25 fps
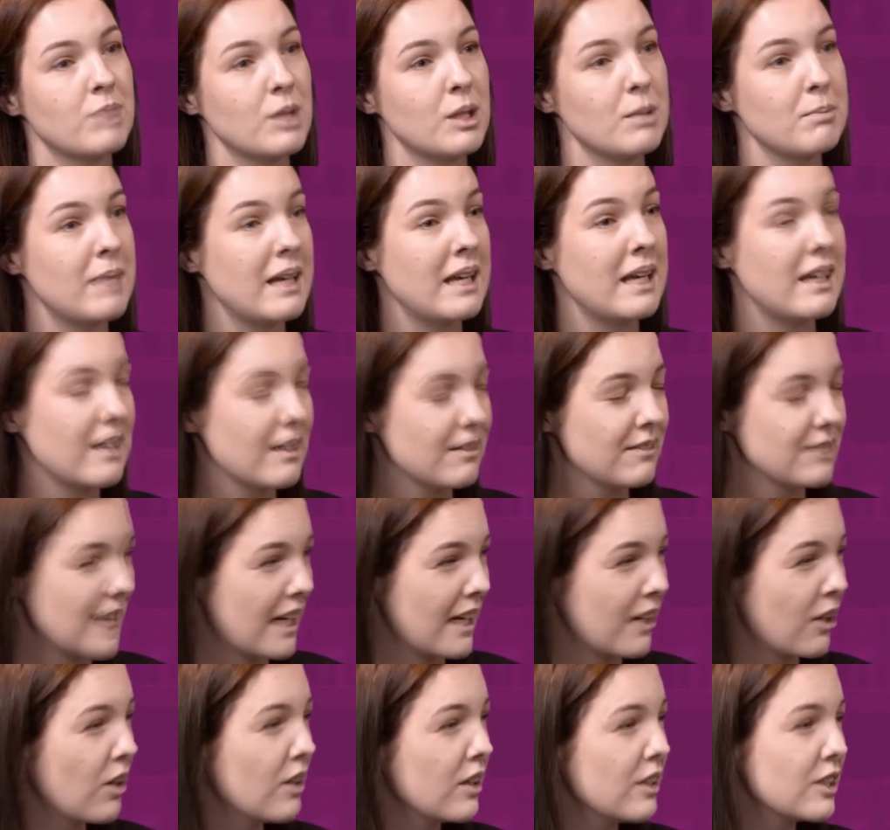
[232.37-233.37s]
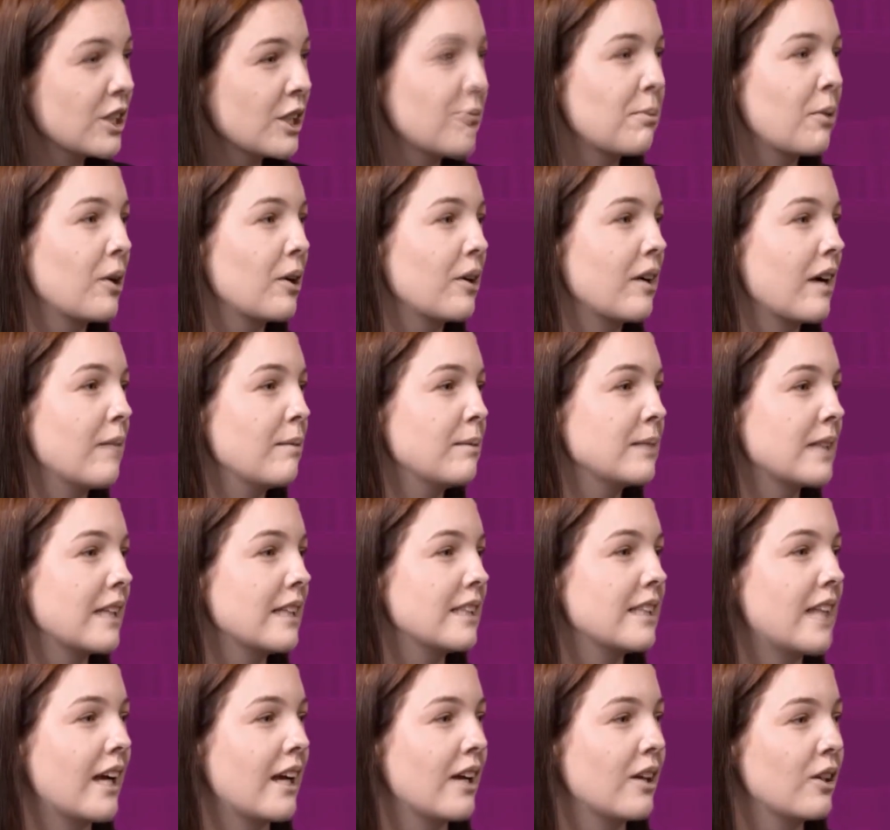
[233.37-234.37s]
competitive psychology programs.
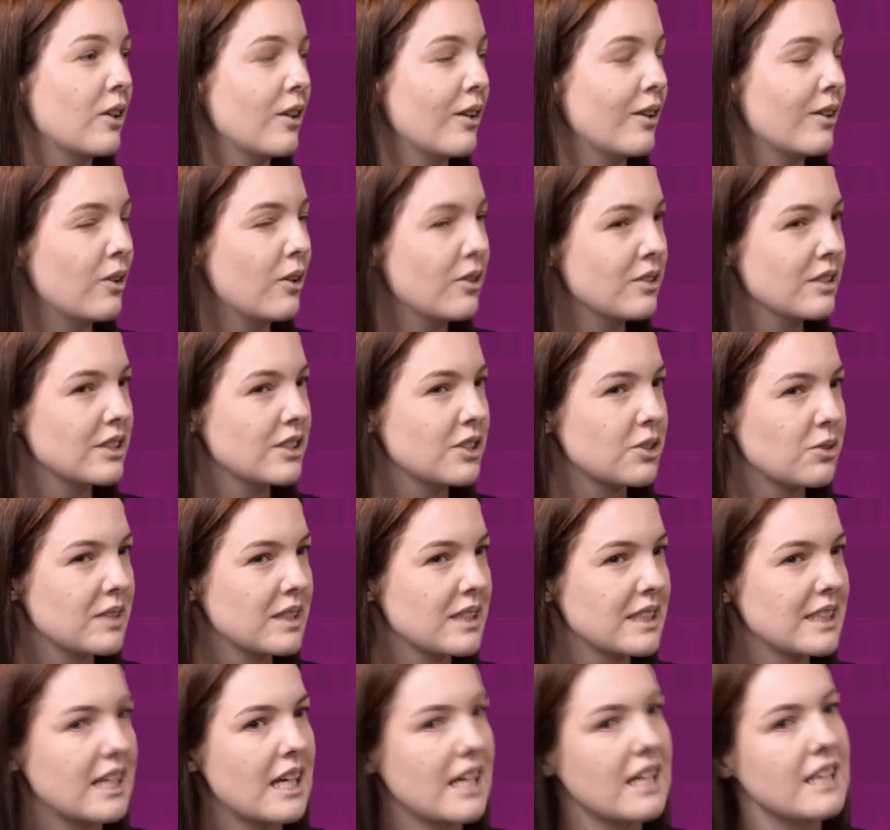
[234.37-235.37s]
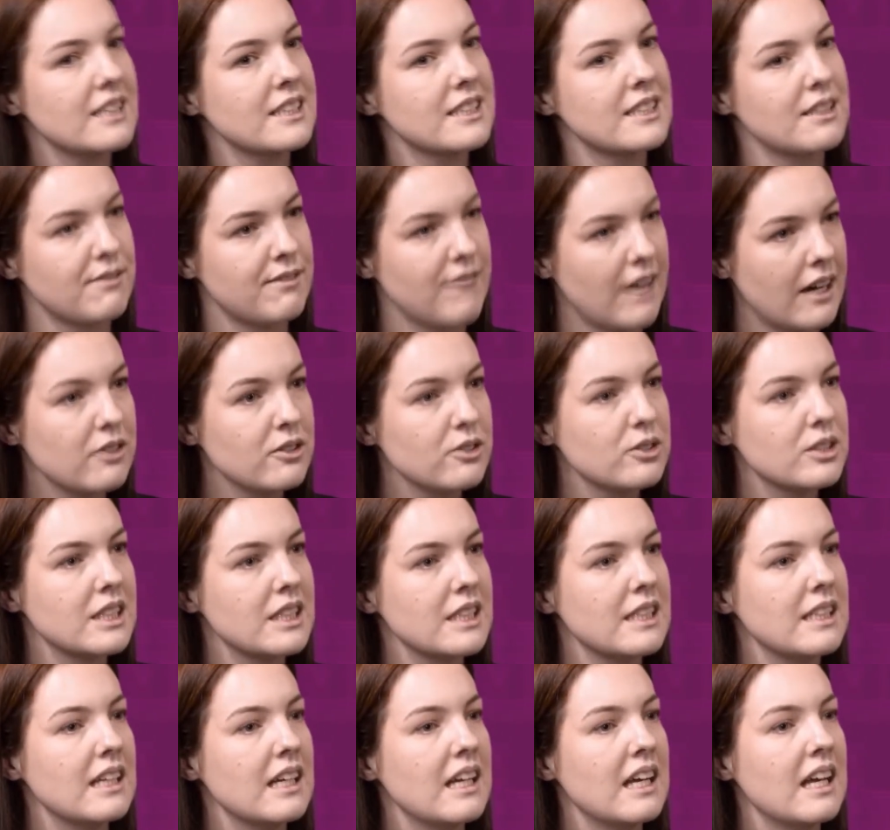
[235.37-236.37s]
They take a lot longer to assess. The
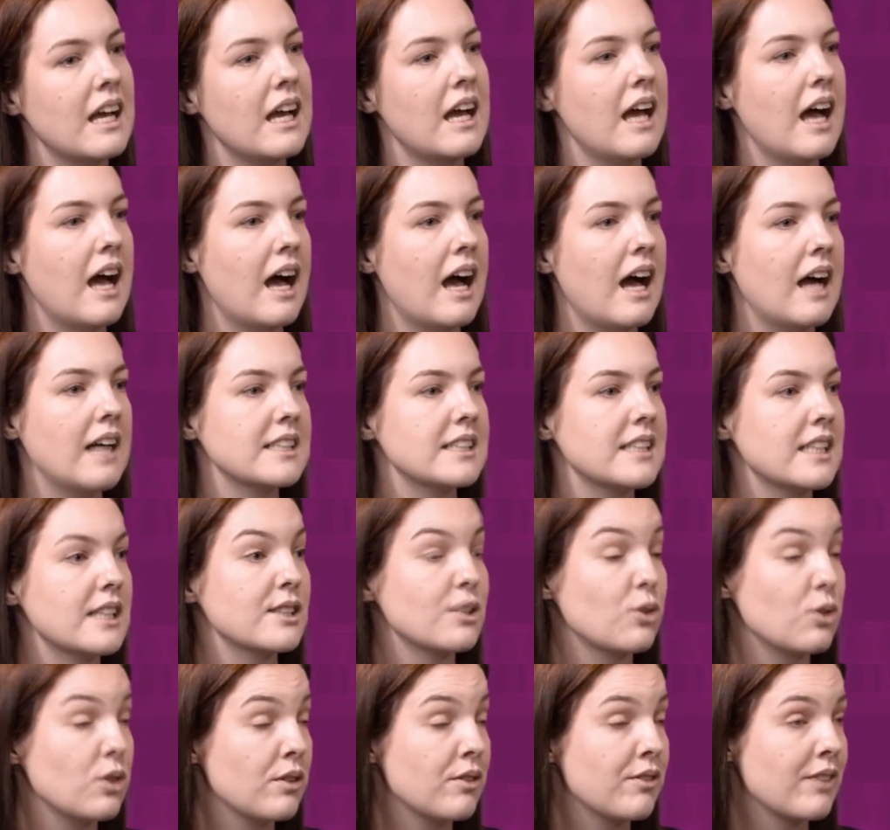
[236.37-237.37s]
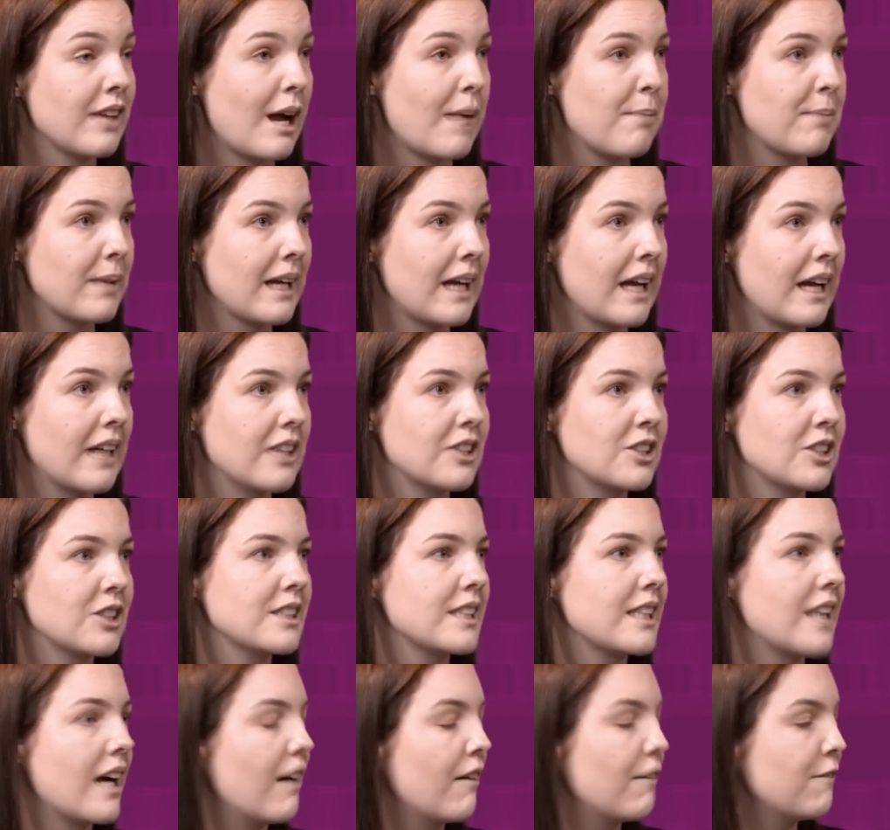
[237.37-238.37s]
faculty assess all of the
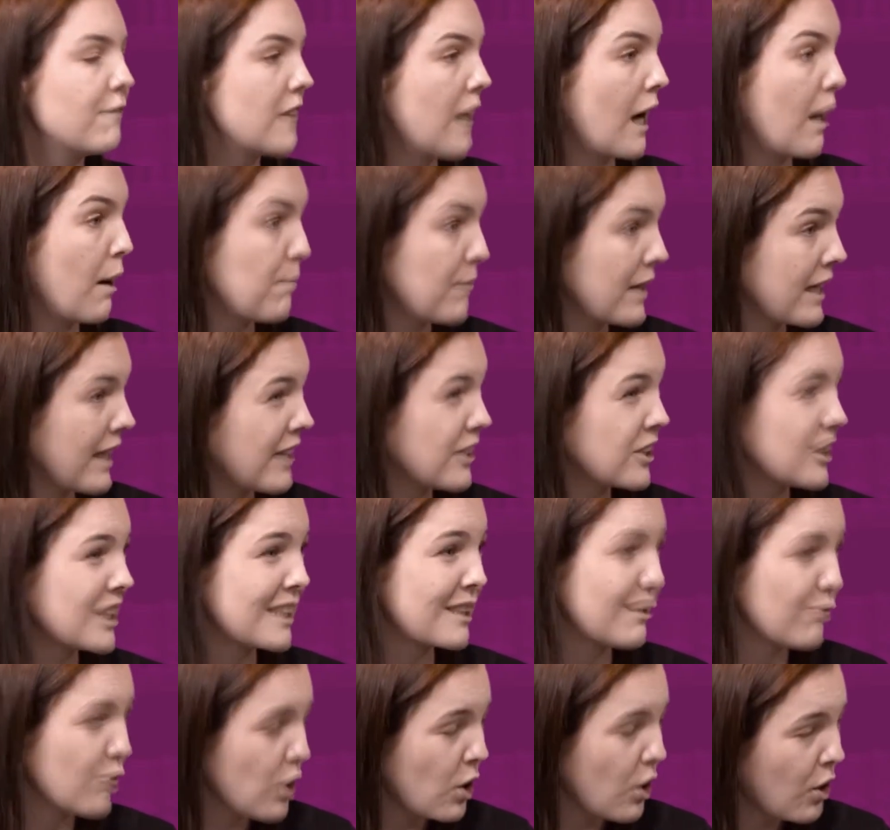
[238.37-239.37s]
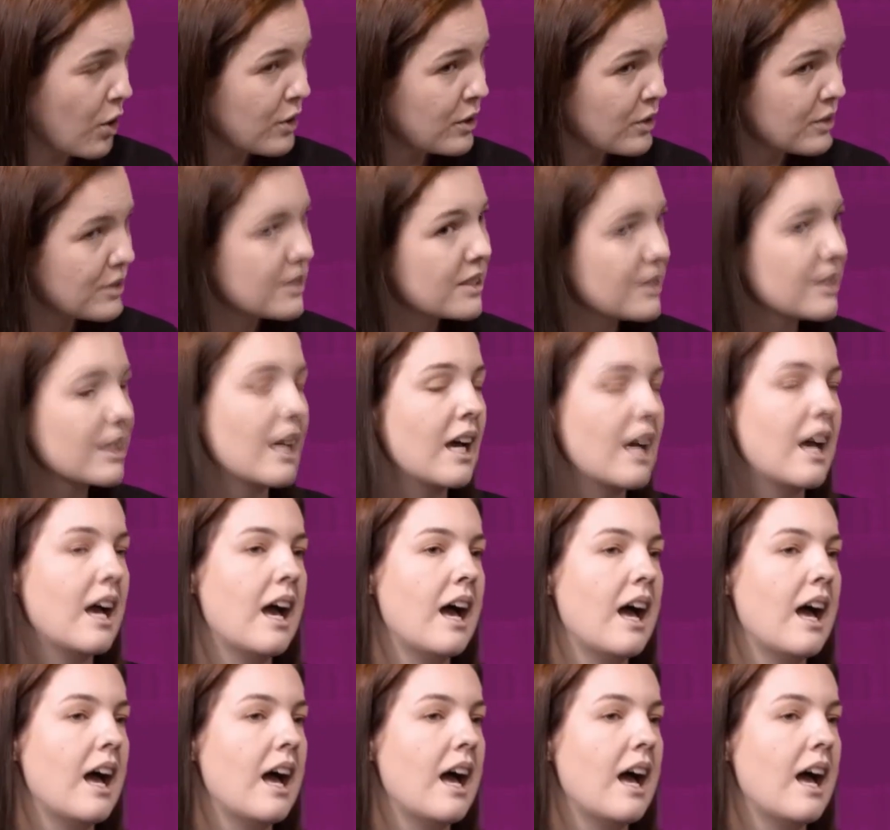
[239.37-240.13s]
applications after applications have closed.